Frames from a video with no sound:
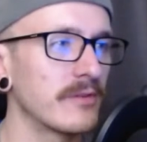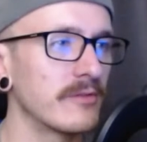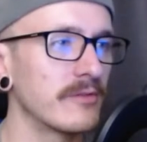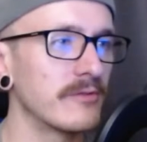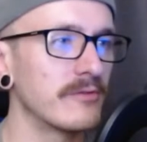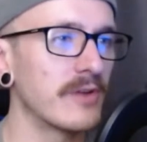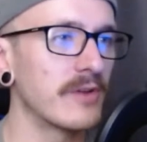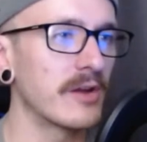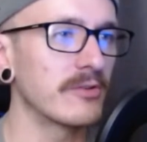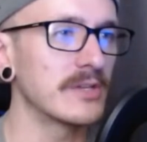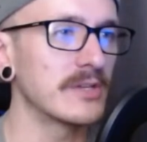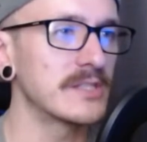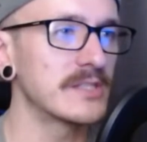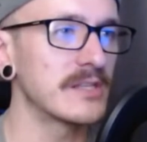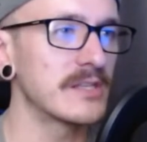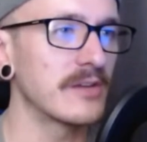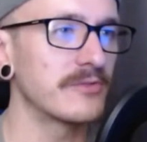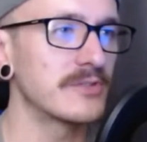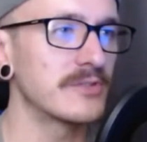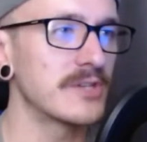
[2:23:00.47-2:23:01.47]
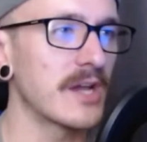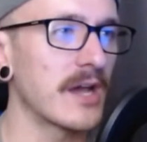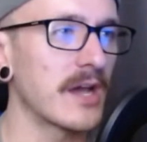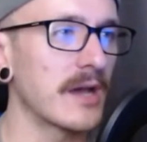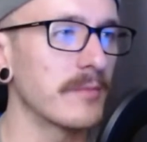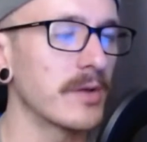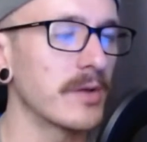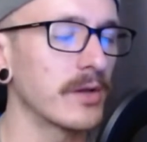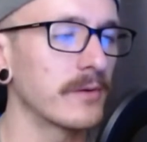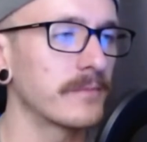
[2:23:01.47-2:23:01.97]
Very stiff
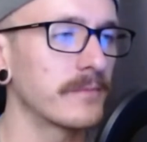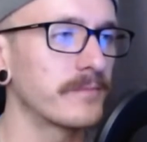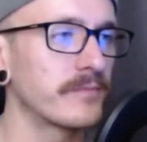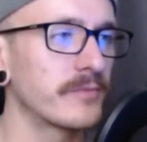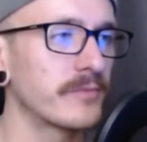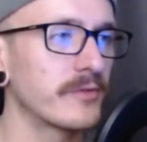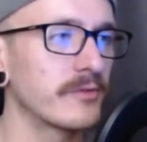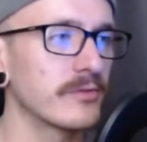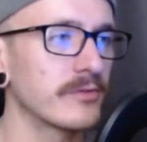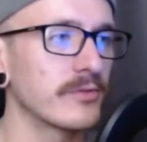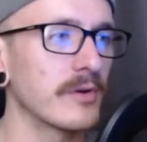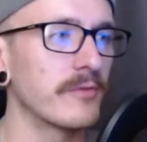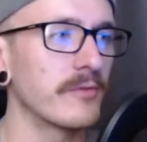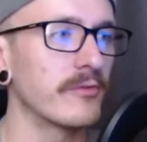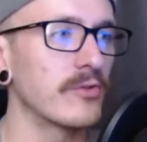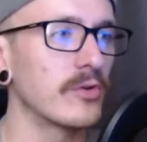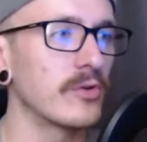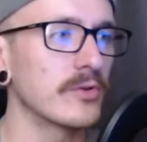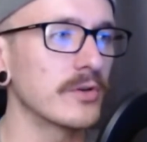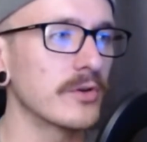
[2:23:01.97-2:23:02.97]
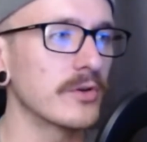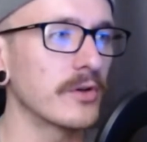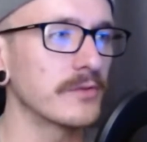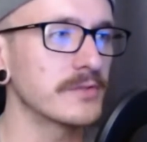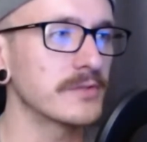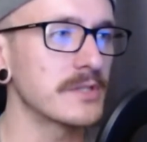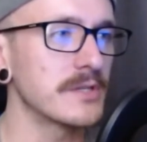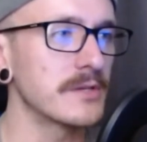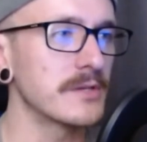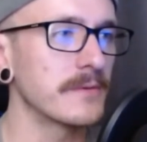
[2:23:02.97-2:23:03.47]
jab from
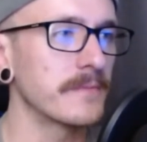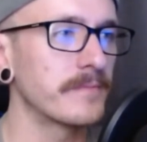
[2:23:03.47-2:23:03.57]
Volkanovski.